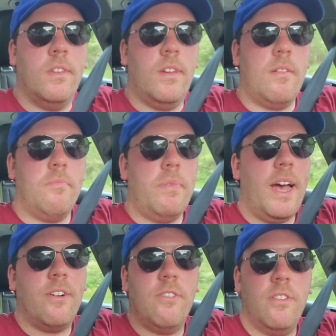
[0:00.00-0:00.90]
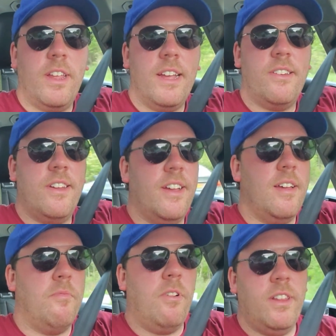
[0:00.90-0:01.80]
I'm back one last
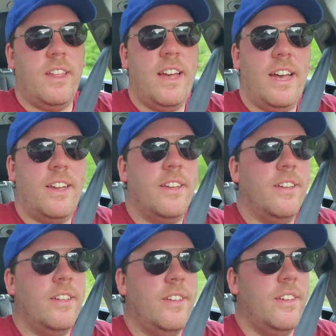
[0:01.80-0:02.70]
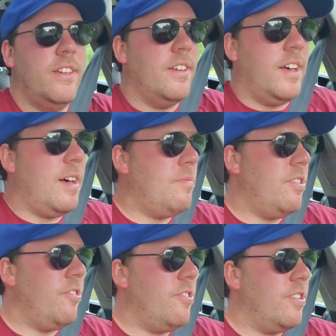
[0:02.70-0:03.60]
time. What the heck? I'm
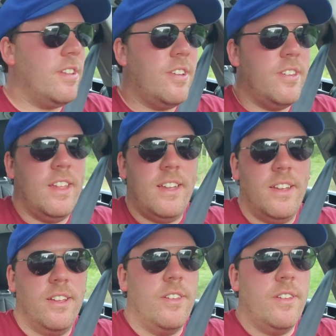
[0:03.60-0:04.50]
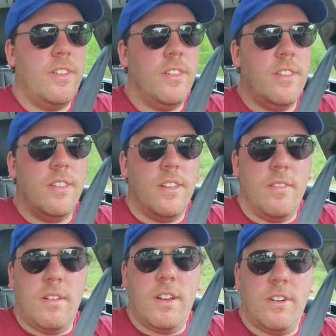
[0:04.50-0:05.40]
enjoying this thing.
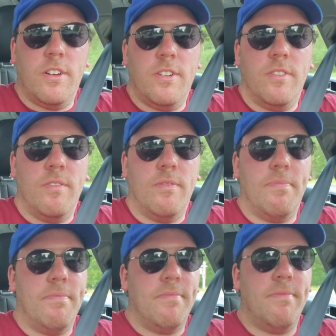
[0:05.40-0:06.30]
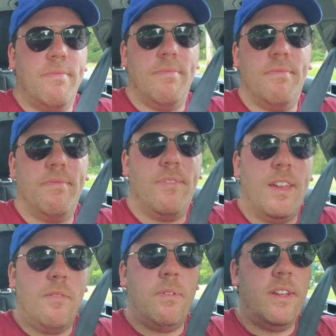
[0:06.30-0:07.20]
I don't know.
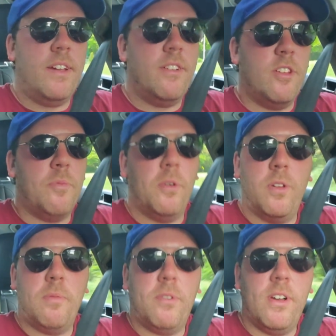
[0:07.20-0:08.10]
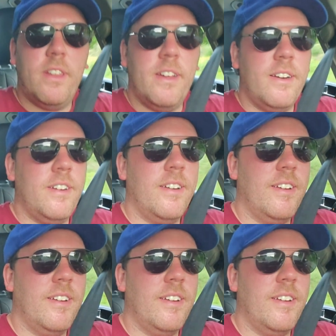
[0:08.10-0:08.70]
Anybody hear the spoolie boy there?